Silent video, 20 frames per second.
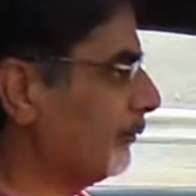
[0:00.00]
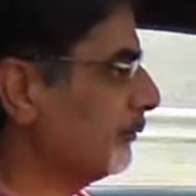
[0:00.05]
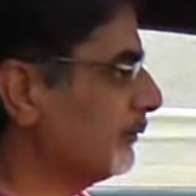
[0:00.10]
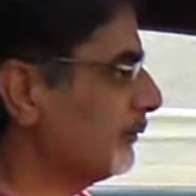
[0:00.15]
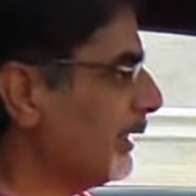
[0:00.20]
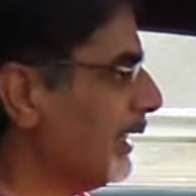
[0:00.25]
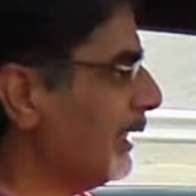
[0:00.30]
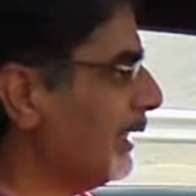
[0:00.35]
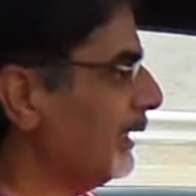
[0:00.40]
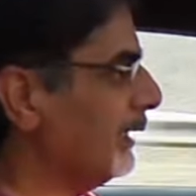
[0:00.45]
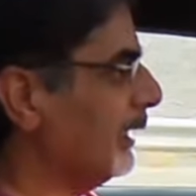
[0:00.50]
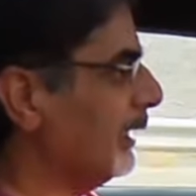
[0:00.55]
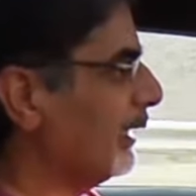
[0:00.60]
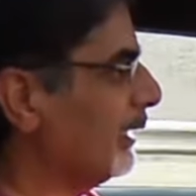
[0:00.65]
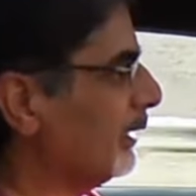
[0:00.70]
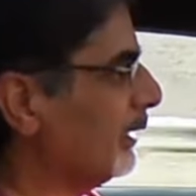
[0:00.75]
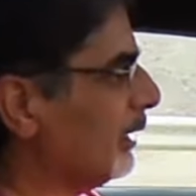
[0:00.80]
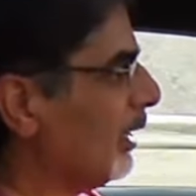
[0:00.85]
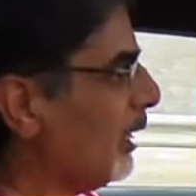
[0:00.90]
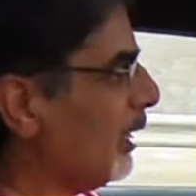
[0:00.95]
really a
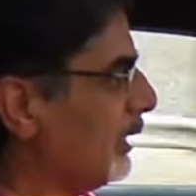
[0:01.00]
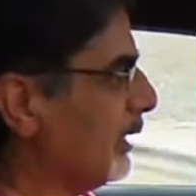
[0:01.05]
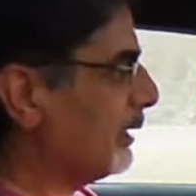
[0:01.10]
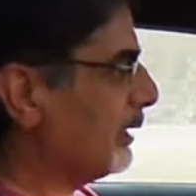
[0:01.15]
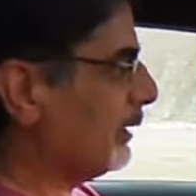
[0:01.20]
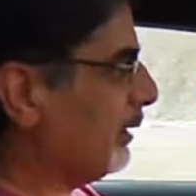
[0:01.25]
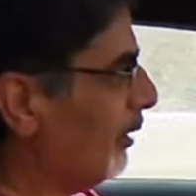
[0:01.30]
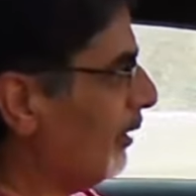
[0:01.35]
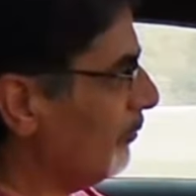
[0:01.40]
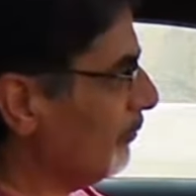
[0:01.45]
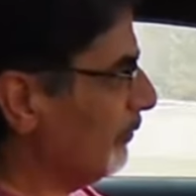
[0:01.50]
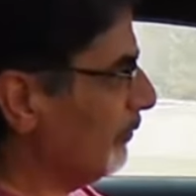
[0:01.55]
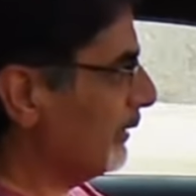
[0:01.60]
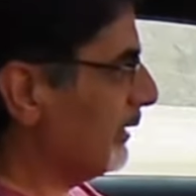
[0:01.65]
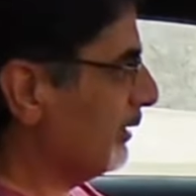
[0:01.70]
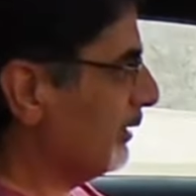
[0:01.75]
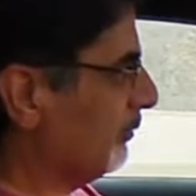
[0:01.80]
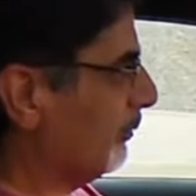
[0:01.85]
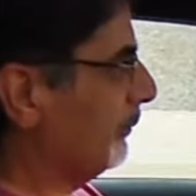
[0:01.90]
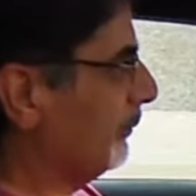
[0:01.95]
lot of
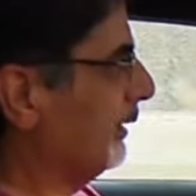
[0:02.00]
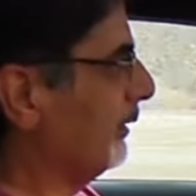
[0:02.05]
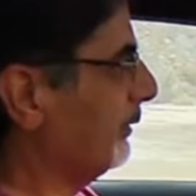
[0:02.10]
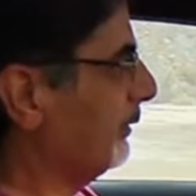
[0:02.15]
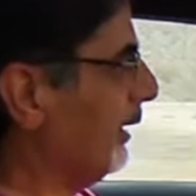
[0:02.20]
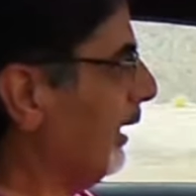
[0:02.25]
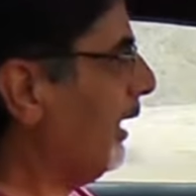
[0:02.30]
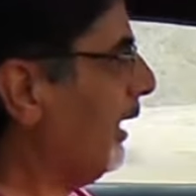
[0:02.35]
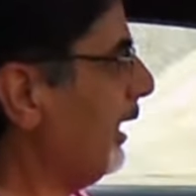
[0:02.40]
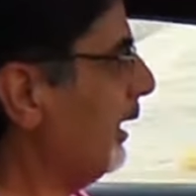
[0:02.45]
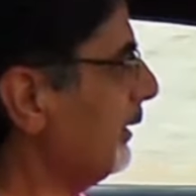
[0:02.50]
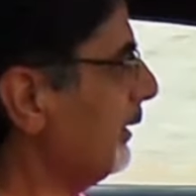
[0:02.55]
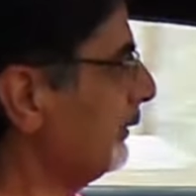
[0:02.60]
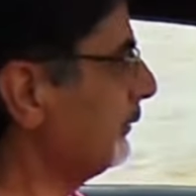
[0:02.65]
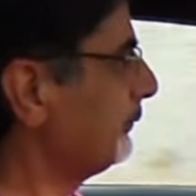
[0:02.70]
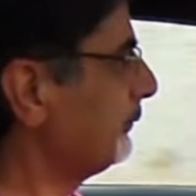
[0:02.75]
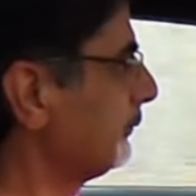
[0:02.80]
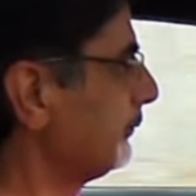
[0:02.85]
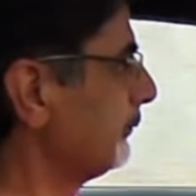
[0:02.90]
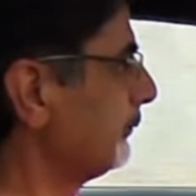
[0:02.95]
confidence from this car
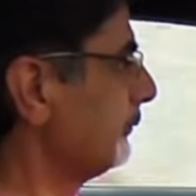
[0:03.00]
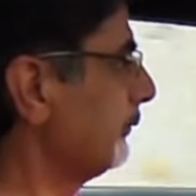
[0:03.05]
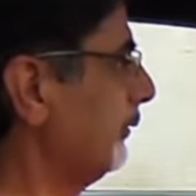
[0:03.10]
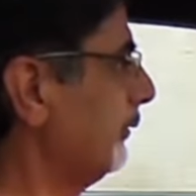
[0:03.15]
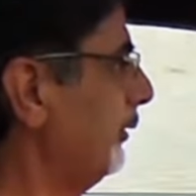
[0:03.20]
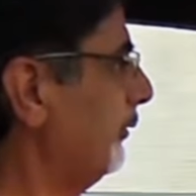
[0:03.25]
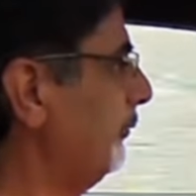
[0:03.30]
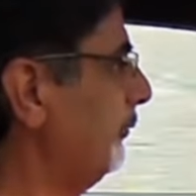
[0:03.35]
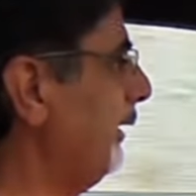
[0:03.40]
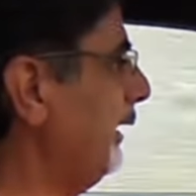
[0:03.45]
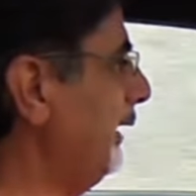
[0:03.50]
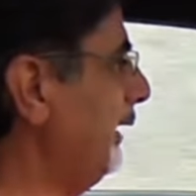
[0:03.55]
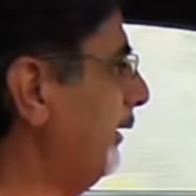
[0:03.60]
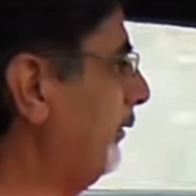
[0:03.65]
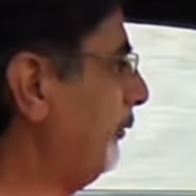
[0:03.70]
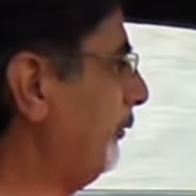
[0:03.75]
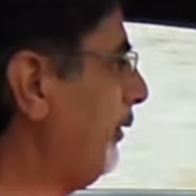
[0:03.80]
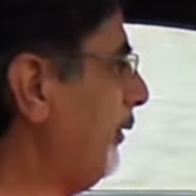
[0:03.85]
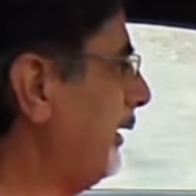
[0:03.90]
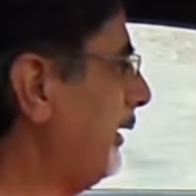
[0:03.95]
to really
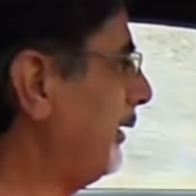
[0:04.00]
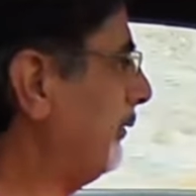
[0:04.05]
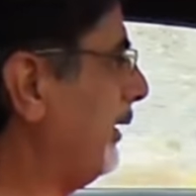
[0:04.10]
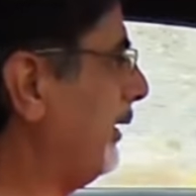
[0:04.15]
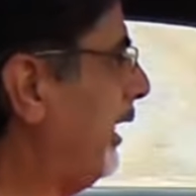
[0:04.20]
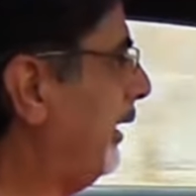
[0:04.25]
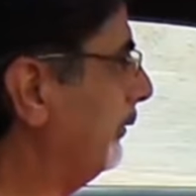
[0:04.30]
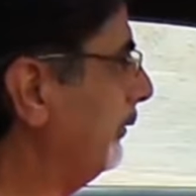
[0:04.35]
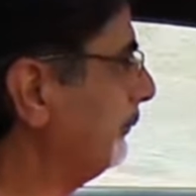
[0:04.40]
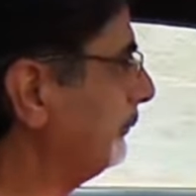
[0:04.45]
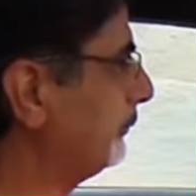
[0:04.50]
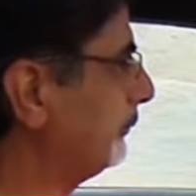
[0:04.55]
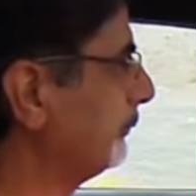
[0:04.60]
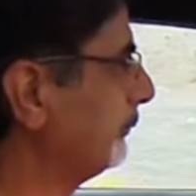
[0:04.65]
throw it around.